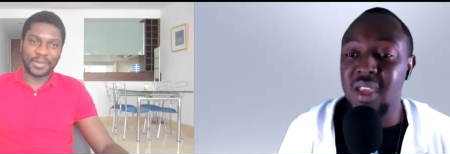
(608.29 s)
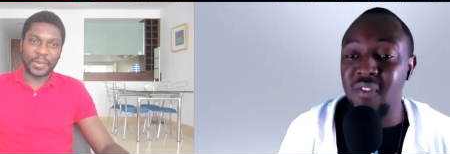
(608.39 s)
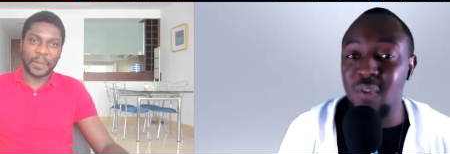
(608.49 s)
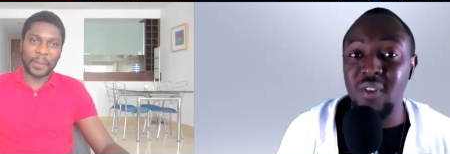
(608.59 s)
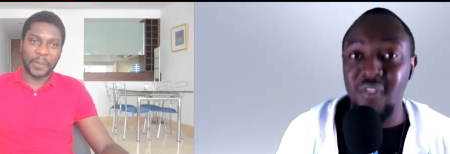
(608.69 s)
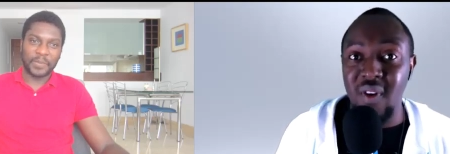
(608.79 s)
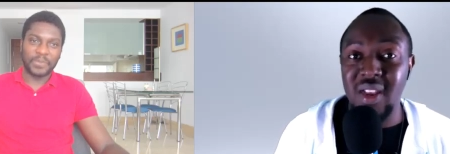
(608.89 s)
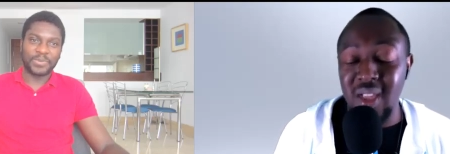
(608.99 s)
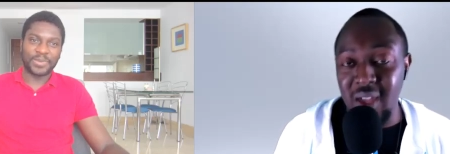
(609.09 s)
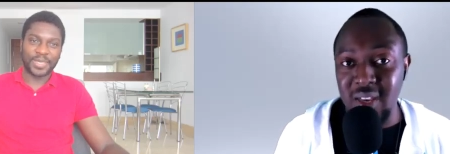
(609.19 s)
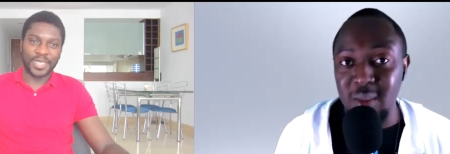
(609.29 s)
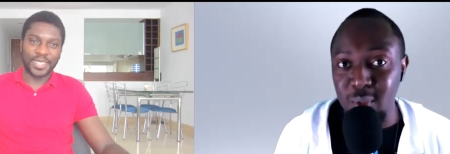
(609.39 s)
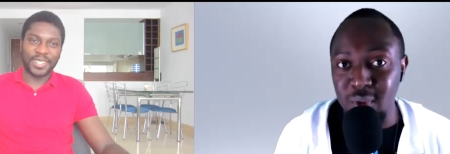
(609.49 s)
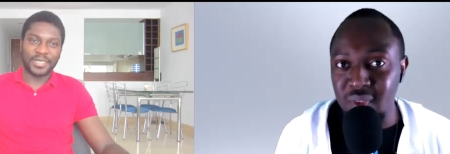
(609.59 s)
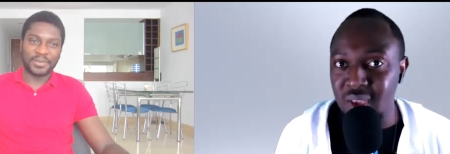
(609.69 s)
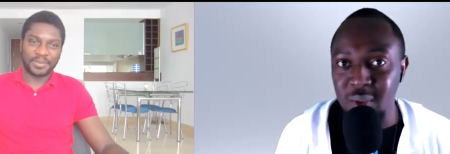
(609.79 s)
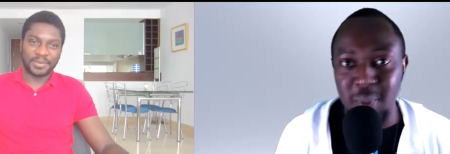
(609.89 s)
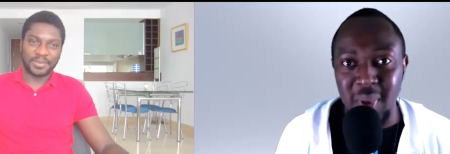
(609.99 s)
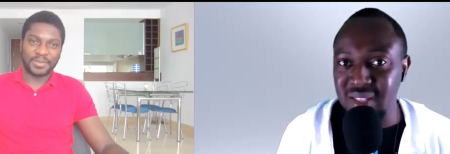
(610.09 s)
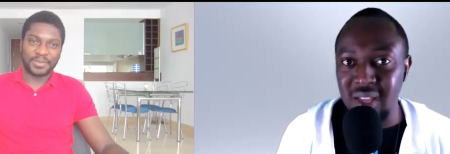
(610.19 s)
Speaker 1: If you want to find a Ghanaian movie, you
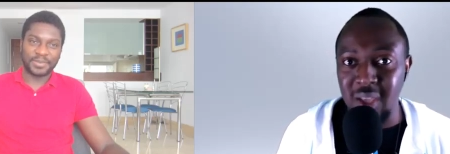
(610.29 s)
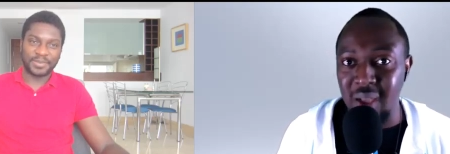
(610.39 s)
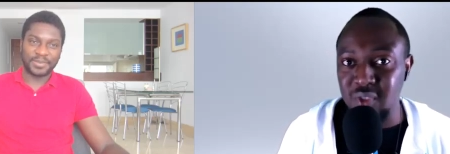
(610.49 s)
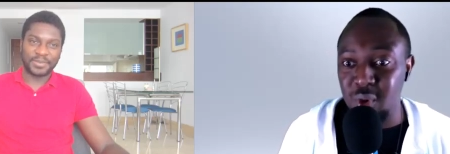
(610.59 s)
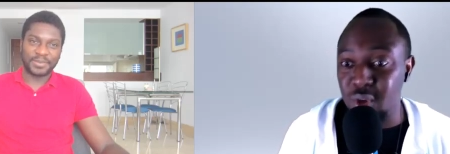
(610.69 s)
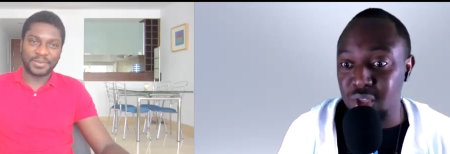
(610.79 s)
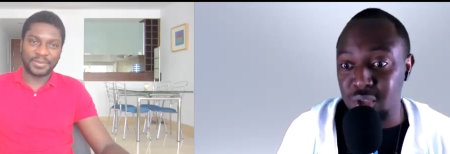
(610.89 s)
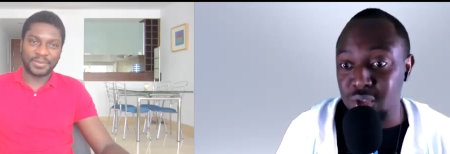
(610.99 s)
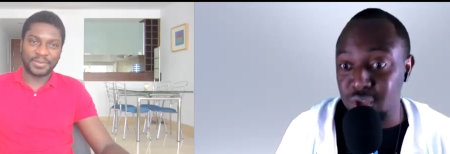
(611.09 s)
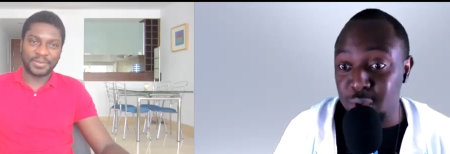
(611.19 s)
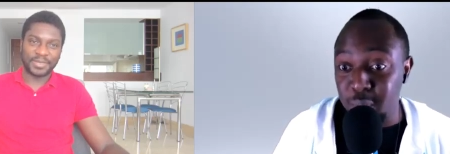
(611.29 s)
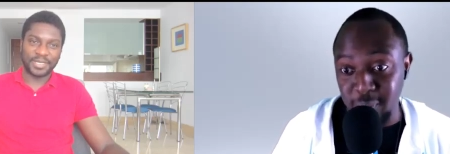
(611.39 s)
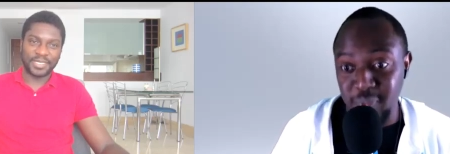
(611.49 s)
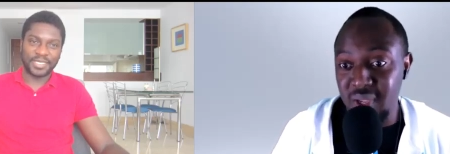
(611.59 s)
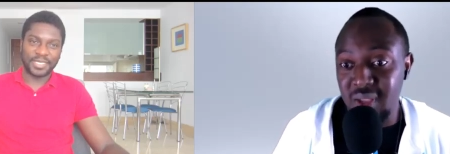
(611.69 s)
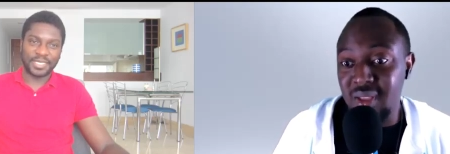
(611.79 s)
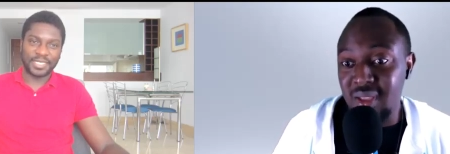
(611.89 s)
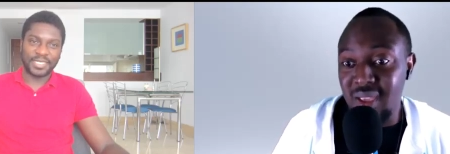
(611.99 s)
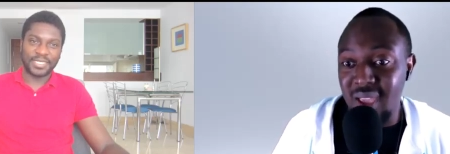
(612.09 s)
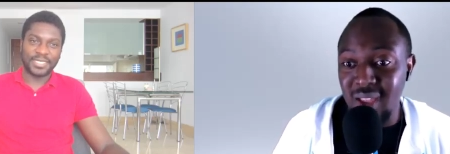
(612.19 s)
basically you have to go on YouTube,
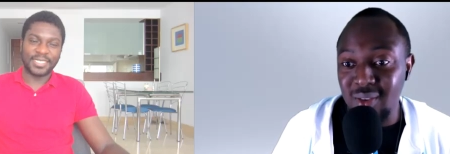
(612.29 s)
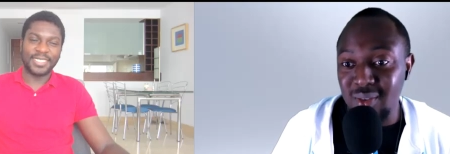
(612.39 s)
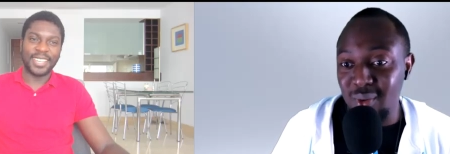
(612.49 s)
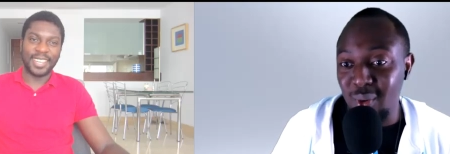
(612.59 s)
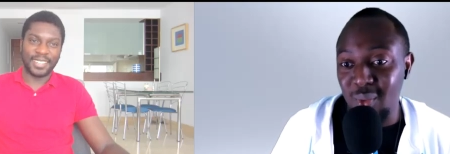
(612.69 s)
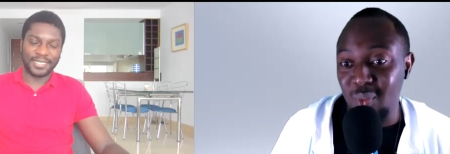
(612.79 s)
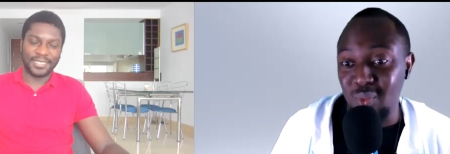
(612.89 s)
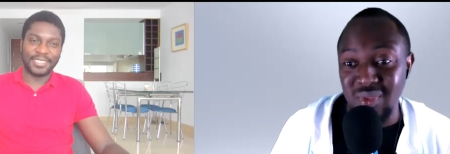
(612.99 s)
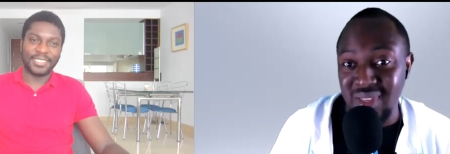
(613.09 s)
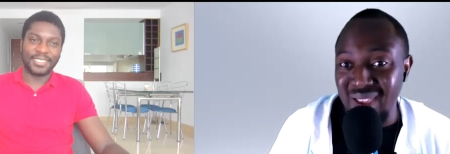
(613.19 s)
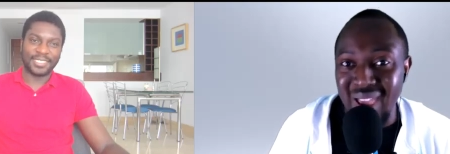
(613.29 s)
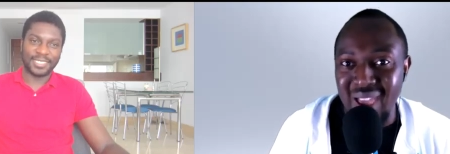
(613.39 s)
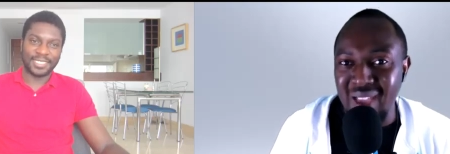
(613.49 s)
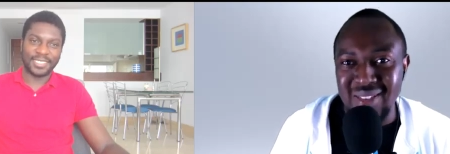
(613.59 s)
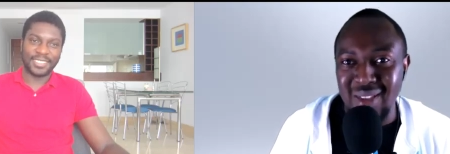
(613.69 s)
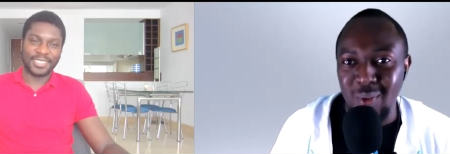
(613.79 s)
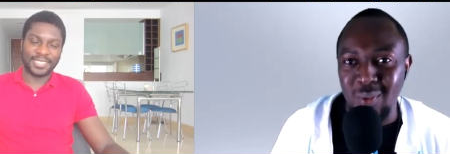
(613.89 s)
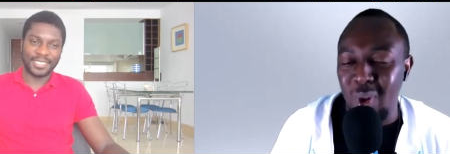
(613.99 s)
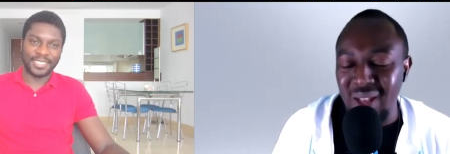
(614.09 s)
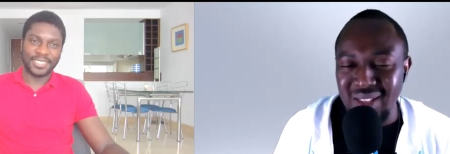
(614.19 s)
and yeah, yeah and the
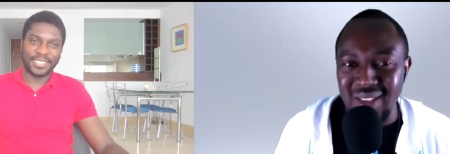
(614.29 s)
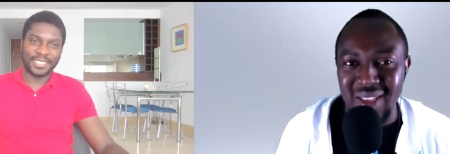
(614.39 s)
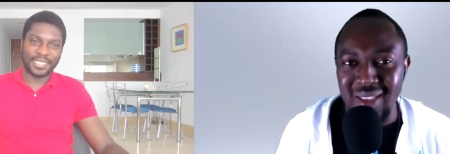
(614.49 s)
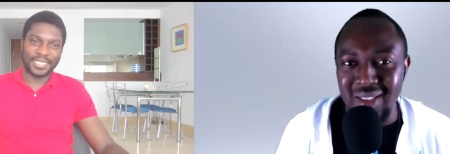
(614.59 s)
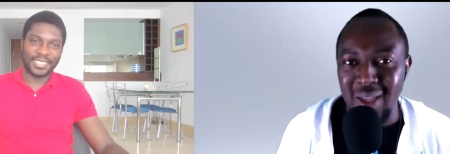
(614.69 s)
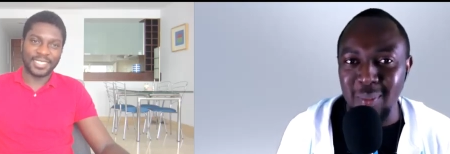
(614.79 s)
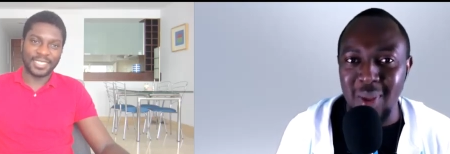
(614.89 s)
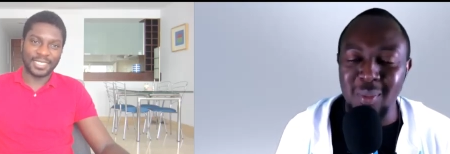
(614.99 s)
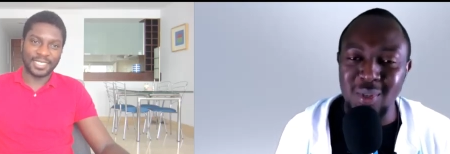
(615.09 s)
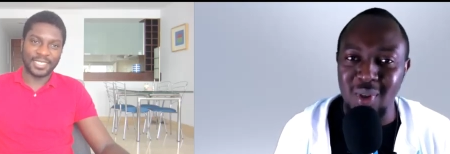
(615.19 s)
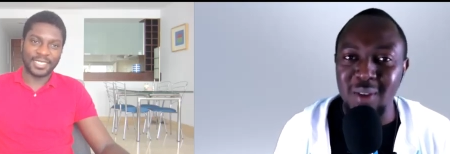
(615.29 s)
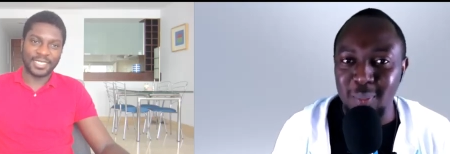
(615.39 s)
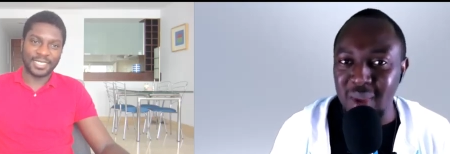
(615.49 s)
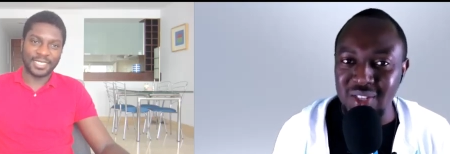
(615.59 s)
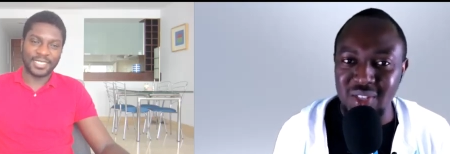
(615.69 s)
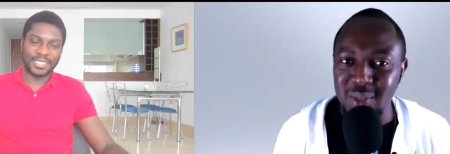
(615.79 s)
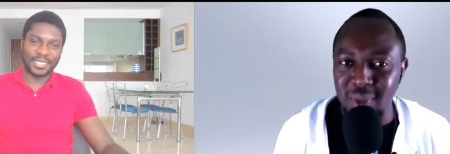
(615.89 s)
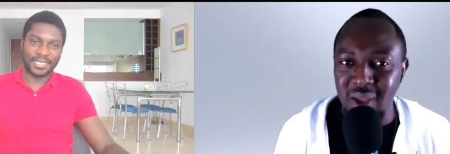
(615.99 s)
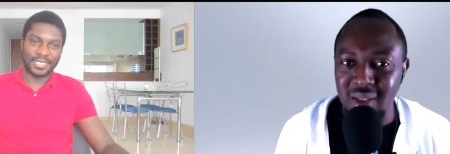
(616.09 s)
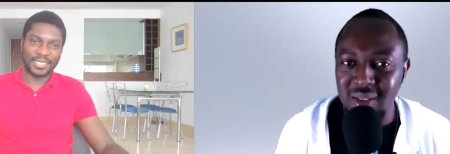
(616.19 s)
quality. I'm I'm not trying to bash it,
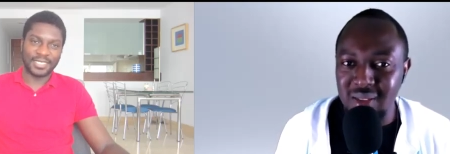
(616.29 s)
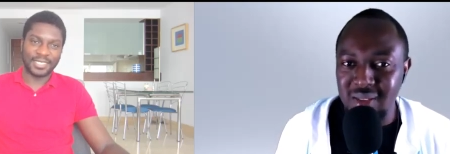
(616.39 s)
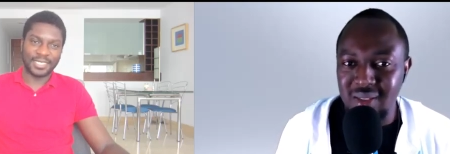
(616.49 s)
but